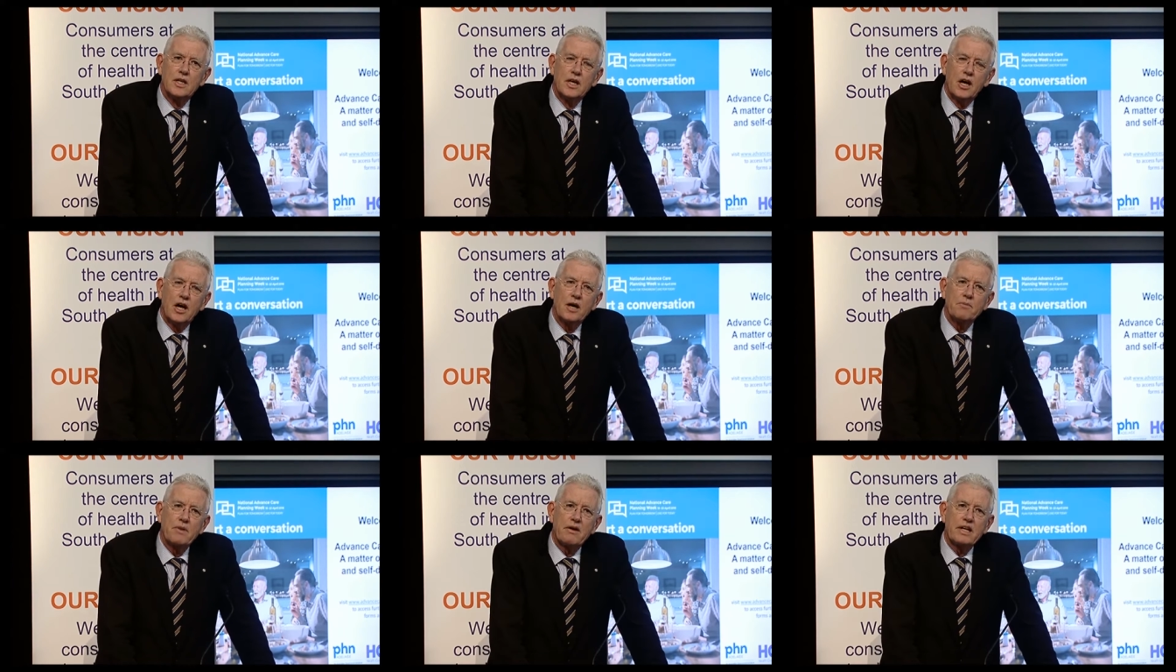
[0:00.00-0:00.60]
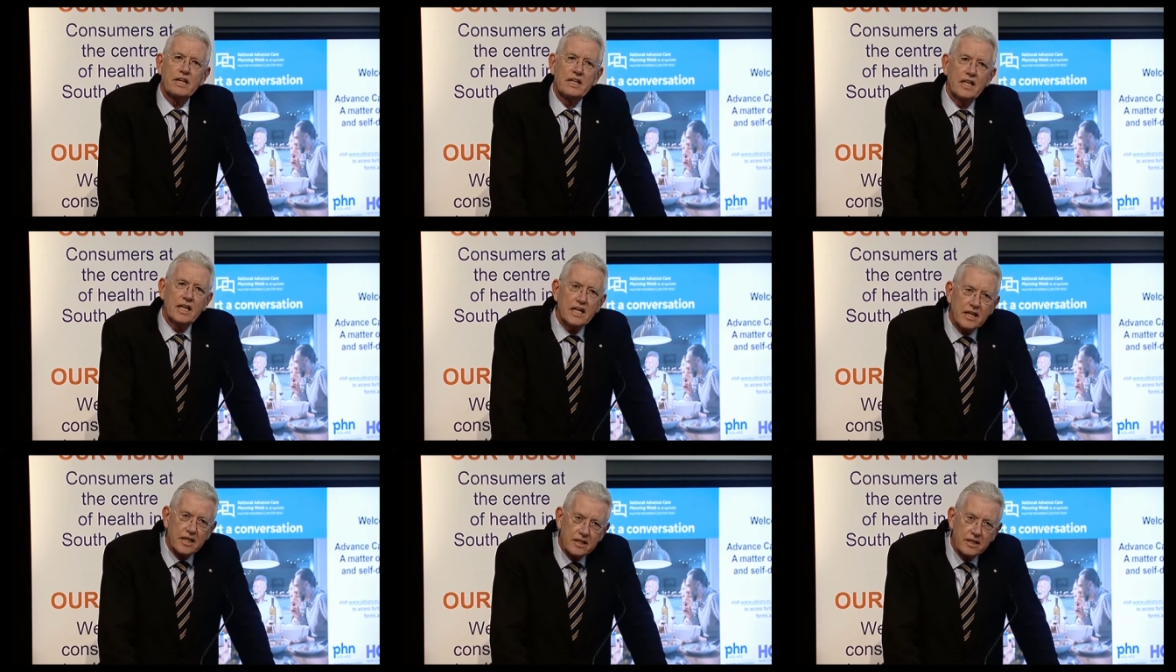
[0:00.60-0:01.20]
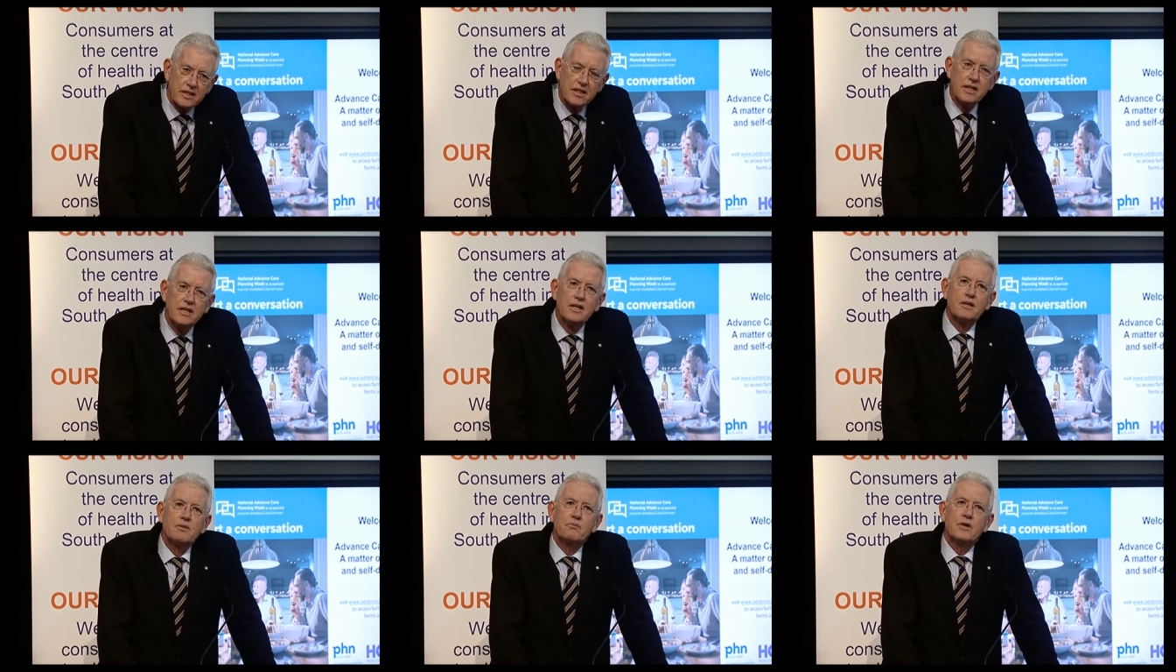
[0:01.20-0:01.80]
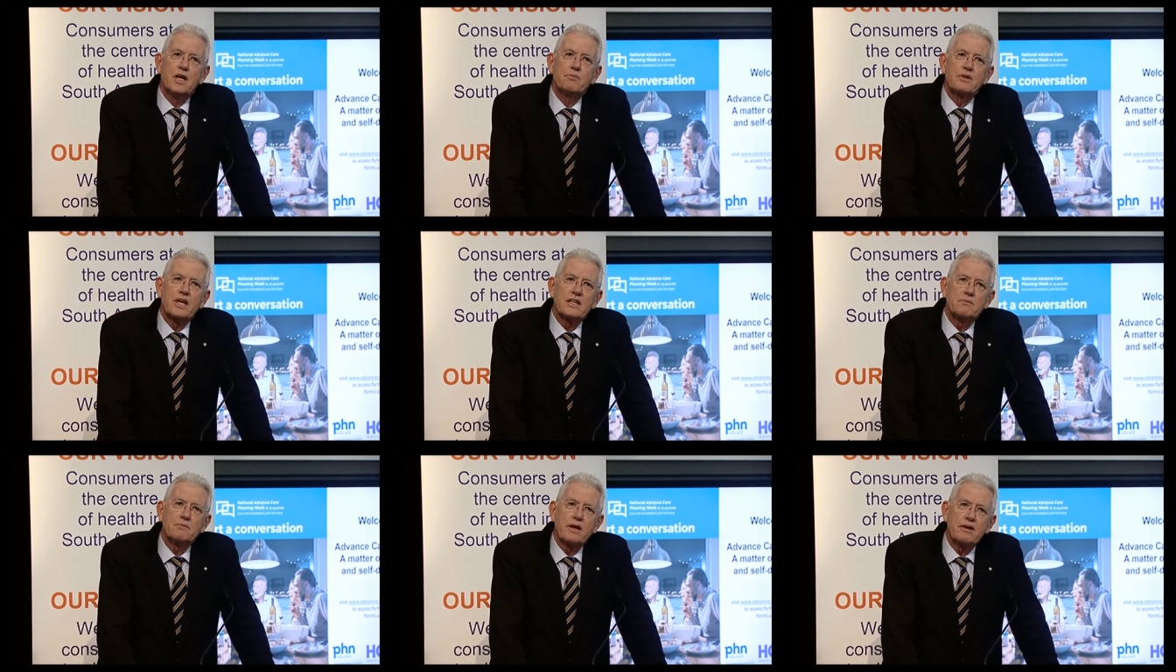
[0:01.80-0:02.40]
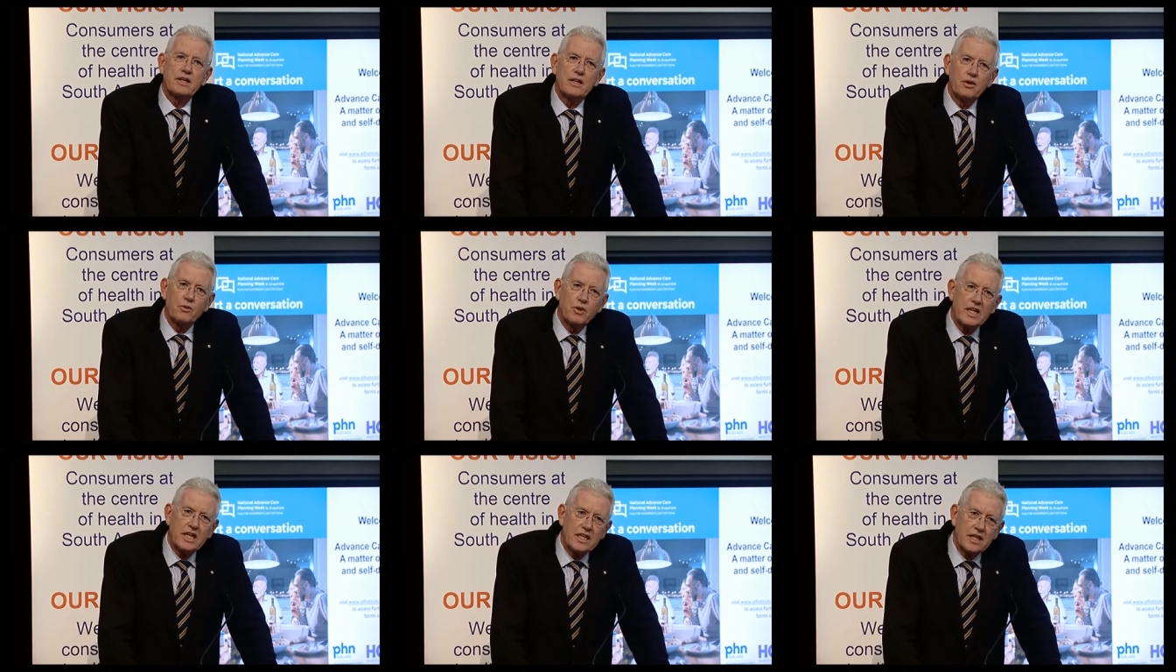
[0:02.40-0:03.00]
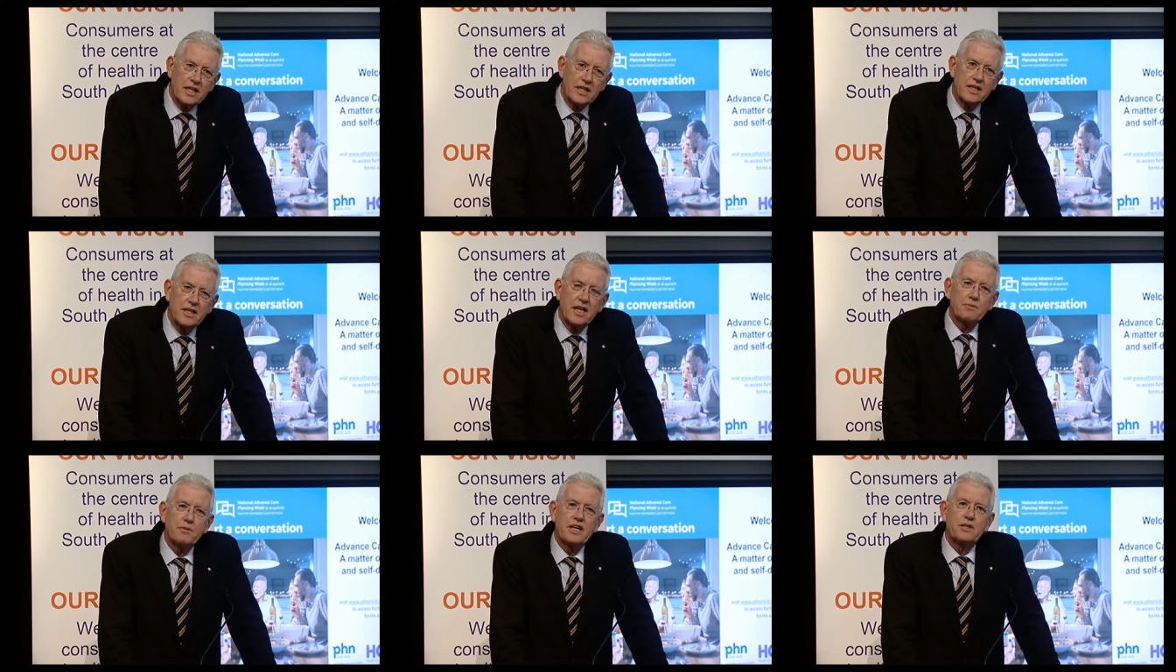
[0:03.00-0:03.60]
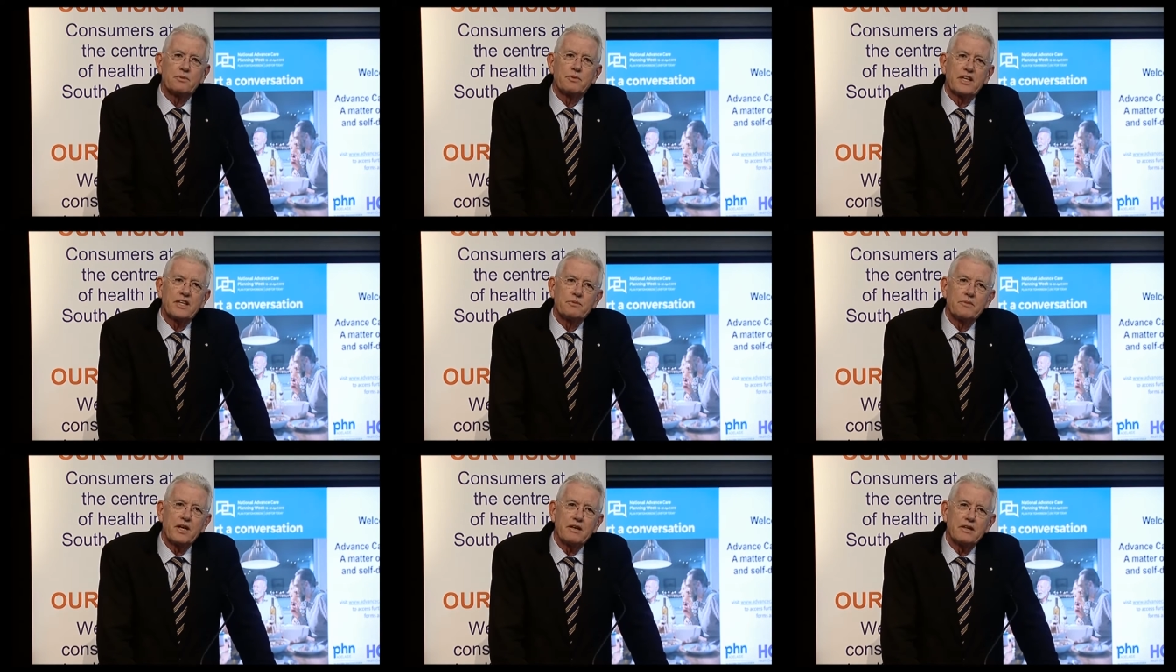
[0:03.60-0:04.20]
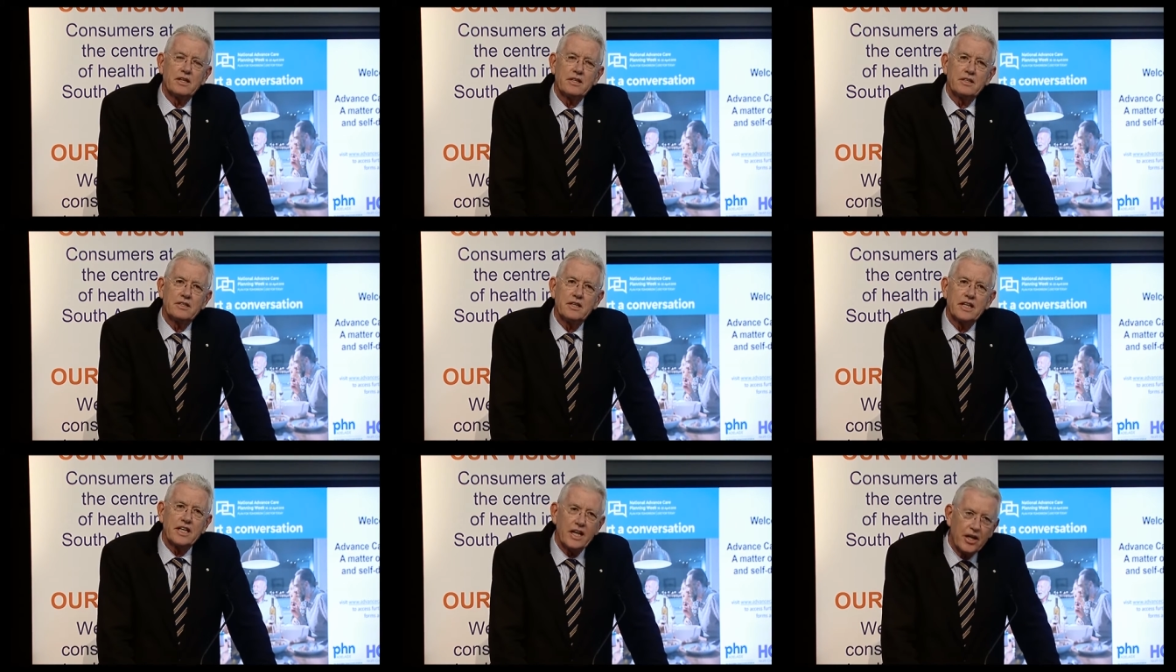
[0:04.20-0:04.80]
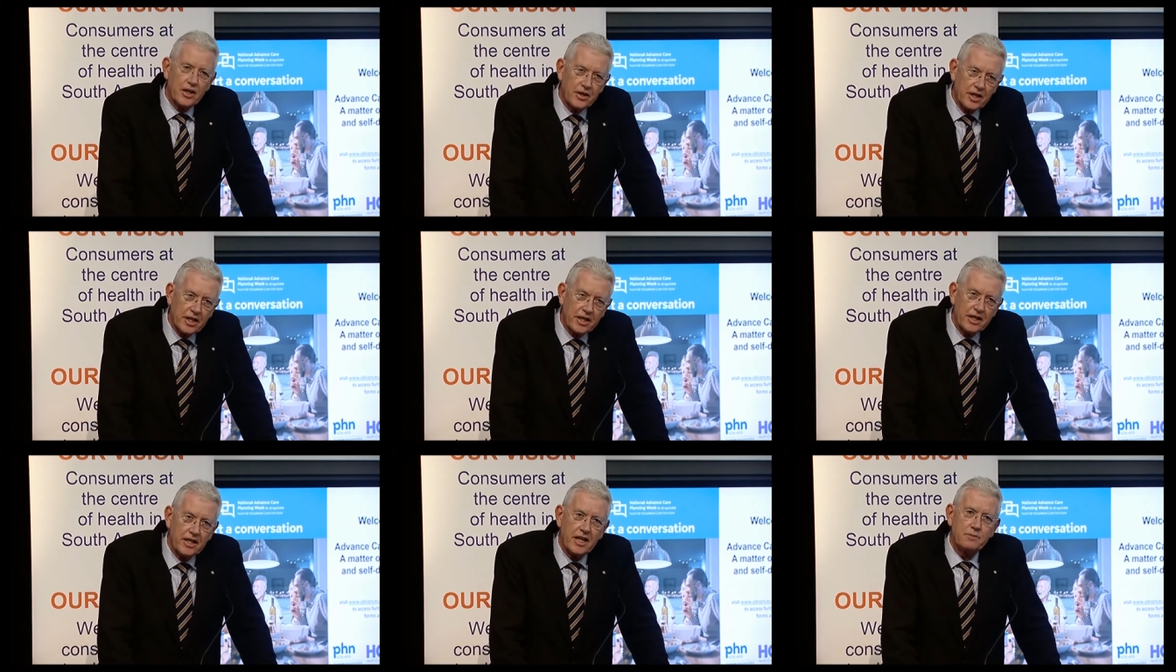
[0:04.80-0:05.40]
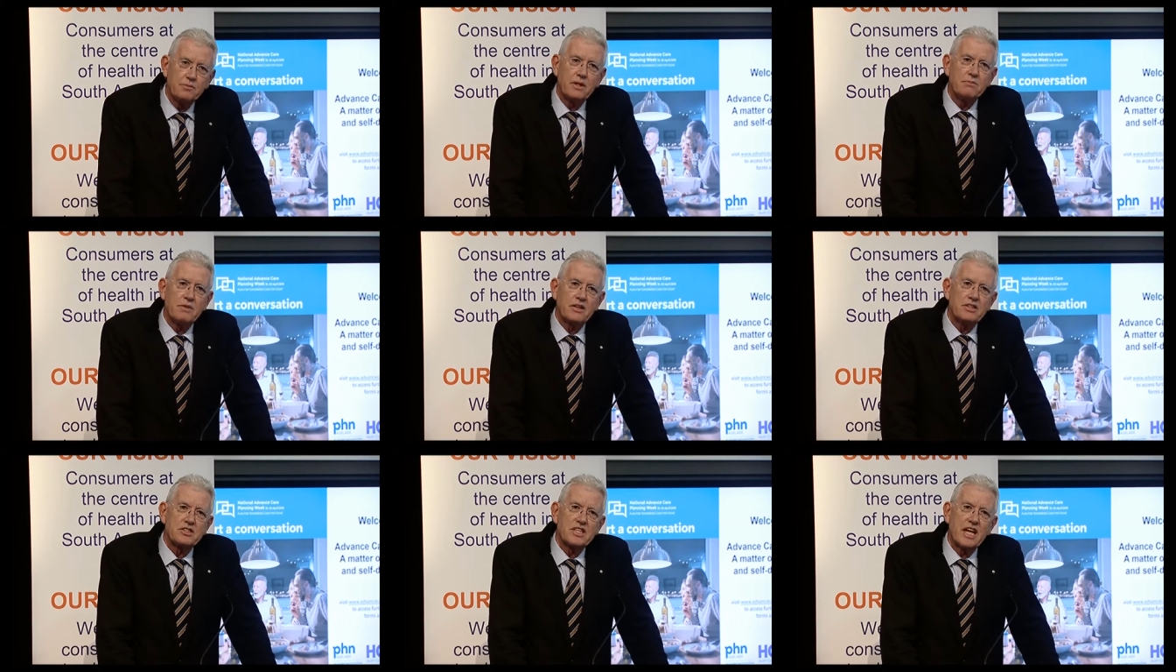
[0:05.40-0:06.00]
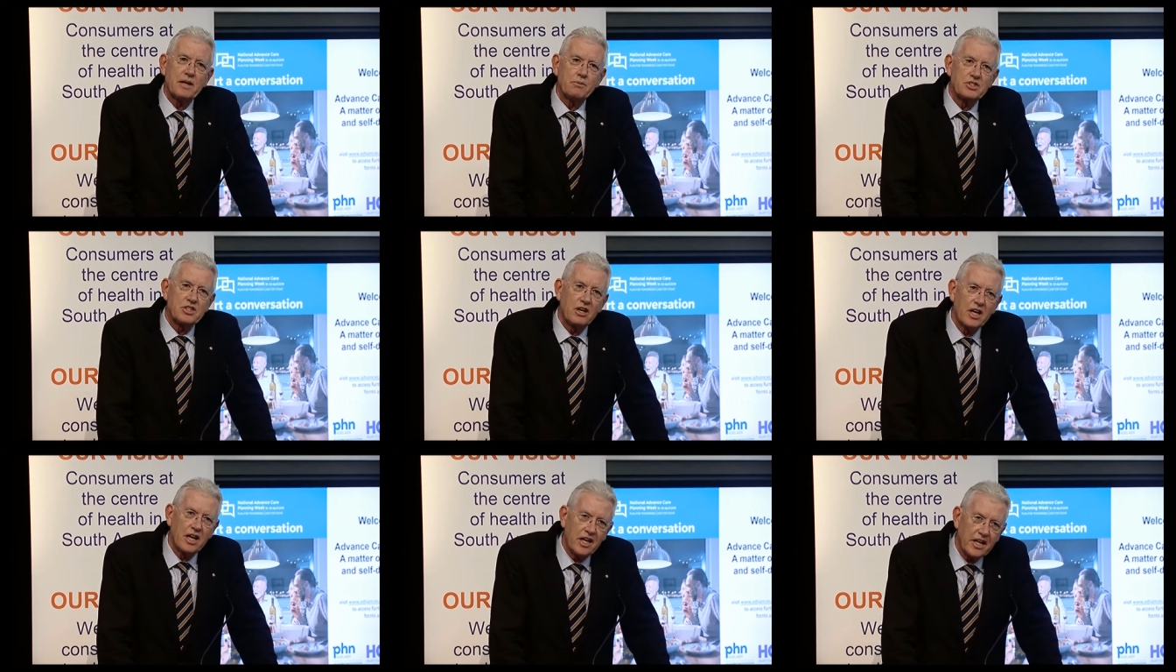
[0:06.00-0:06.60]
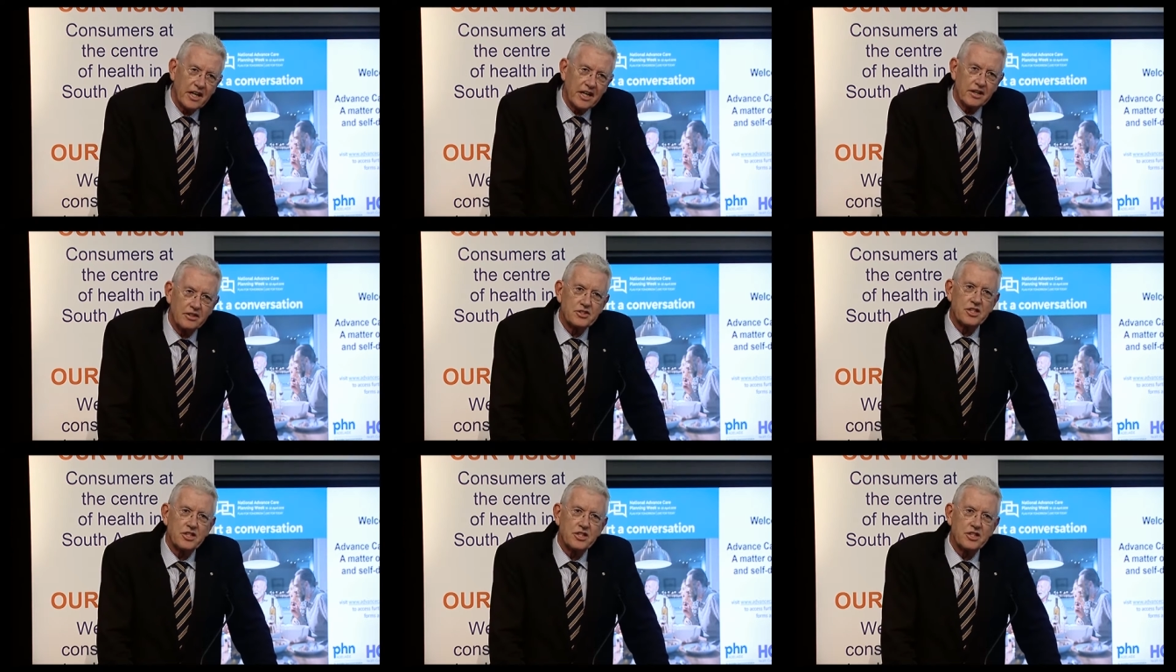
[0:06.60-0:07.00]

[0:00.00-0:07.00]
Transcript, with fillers: I married Lillian, my brother married Lorena, and my other brother married Leone, and my mother's name was Eileen.